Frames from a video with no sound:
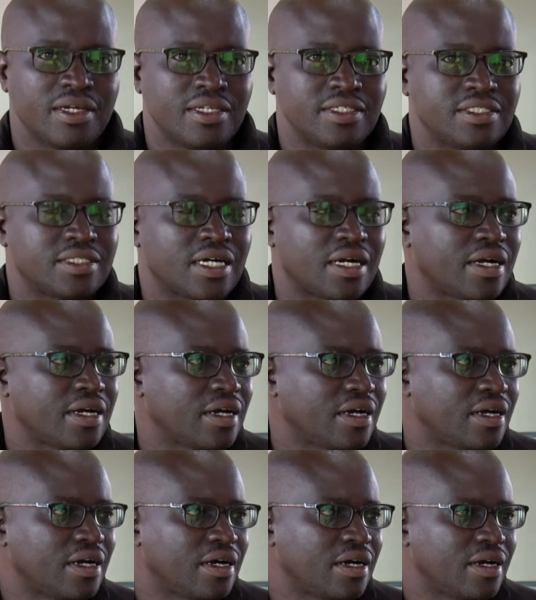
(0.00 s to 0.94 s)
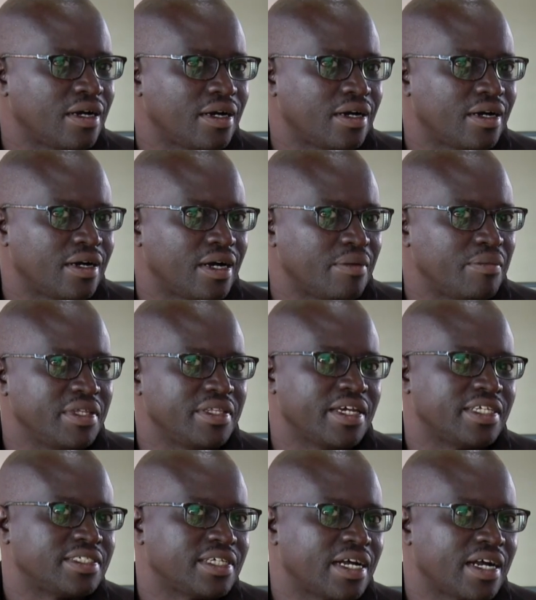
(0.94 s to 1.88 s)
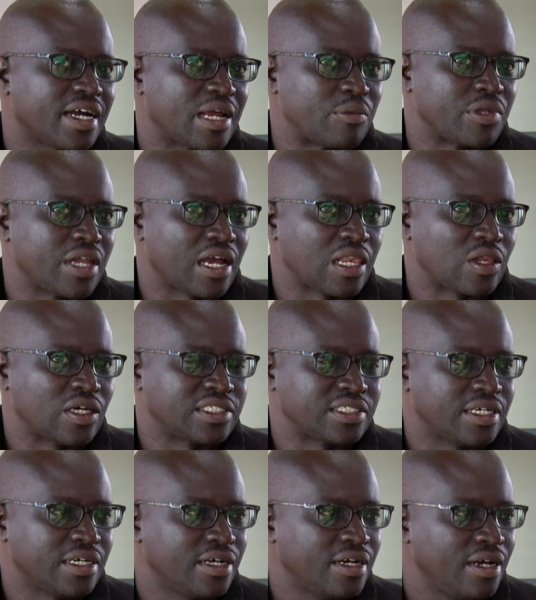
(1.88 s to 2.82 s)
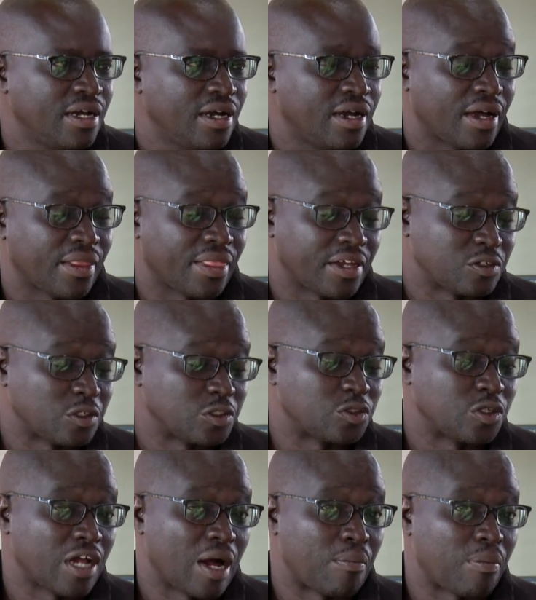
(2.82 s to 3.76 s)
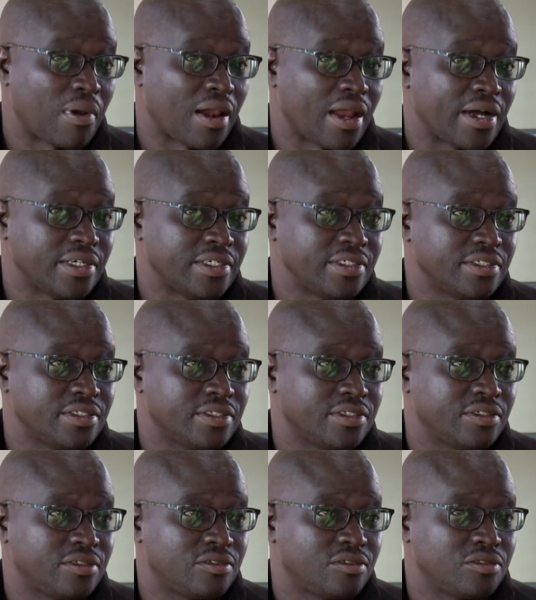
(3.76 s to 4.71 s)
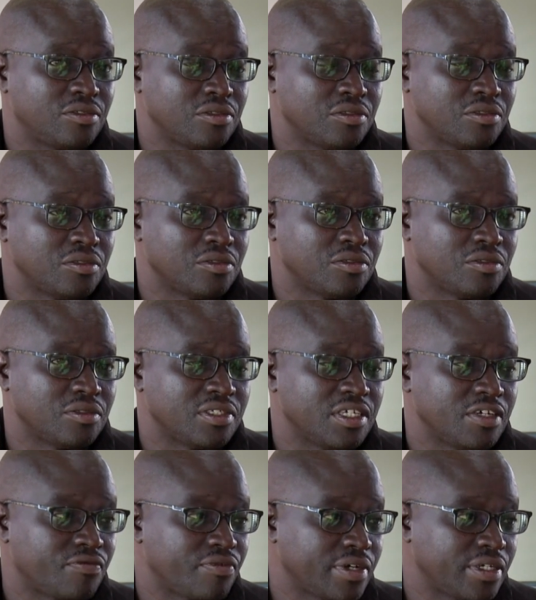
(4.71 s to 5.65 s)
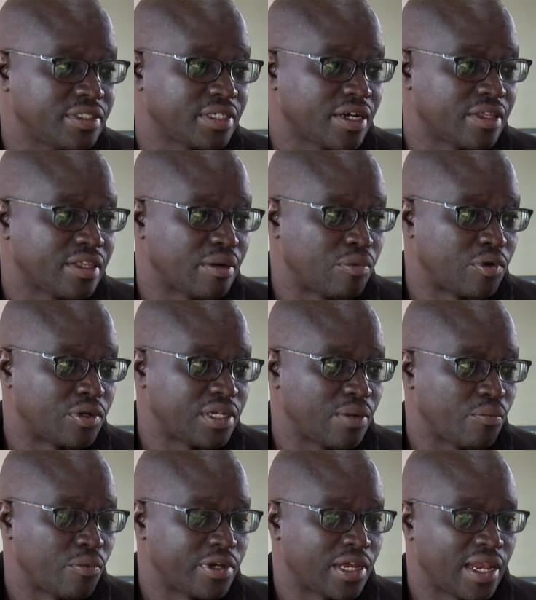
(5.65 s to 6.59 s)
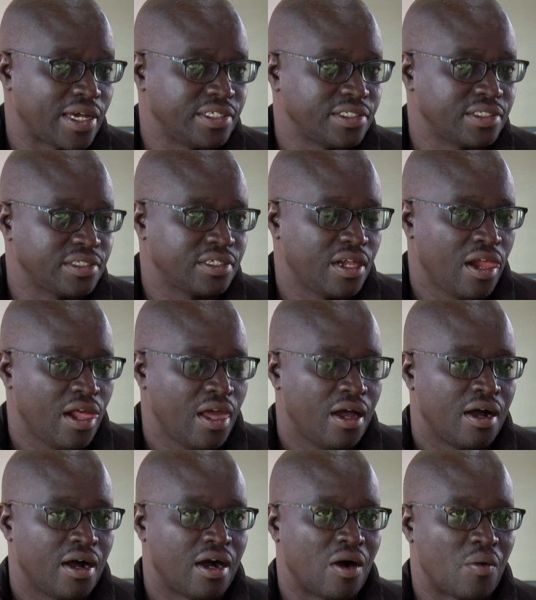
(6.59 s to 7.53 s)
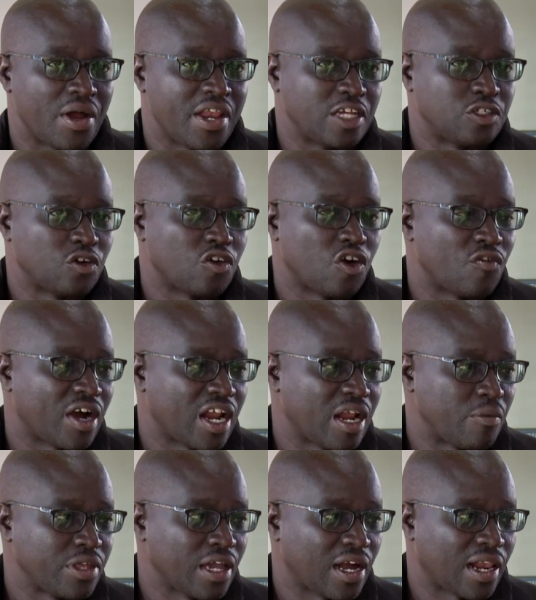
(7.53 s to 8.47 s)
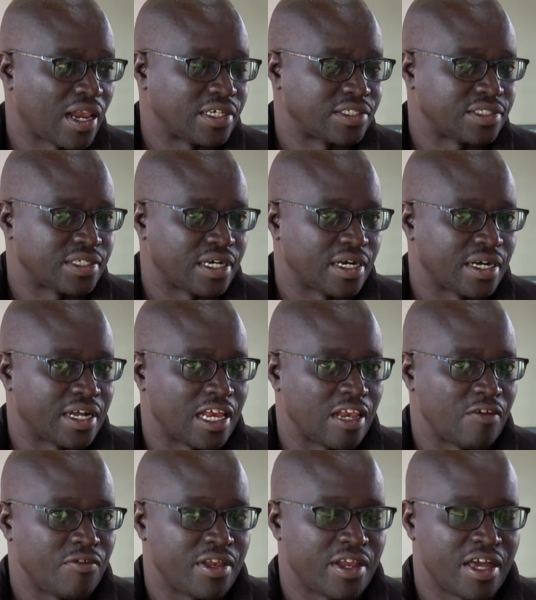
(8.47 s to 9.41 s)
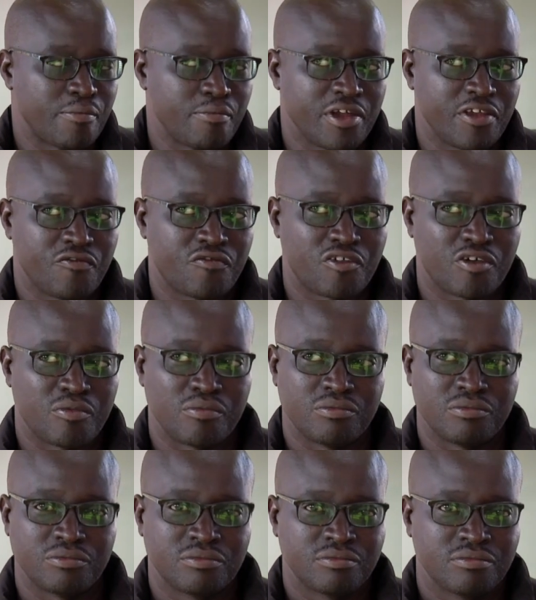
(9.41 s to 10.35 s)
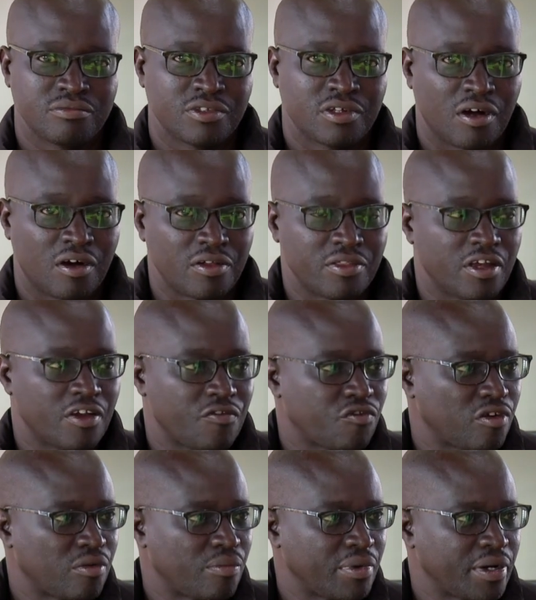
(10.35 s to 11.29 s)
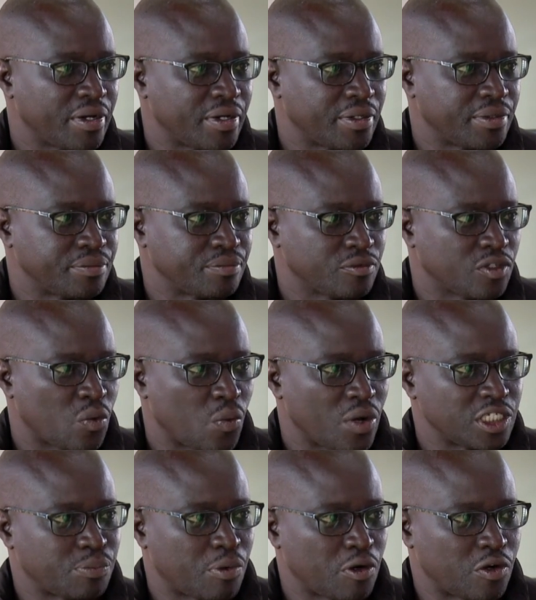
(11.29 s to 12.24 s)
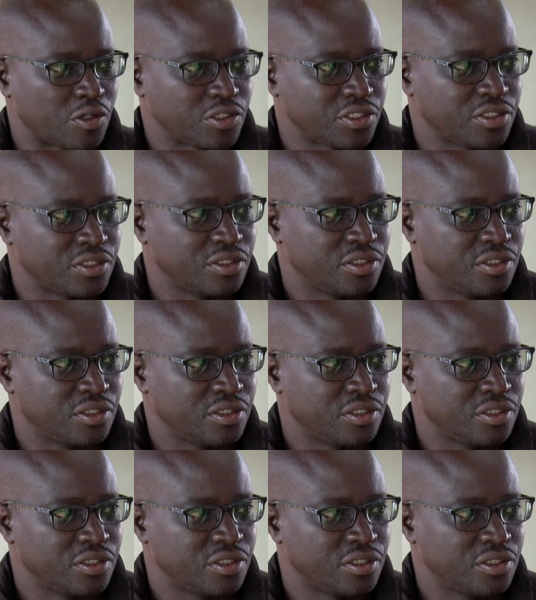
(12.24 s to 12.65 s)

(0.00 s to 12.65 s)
the entire, the entire Kalamida cluster, and that also applies to different other border lines. When I talk of Karamojong cluster, Kelvin, I mean from all there from West Pocot,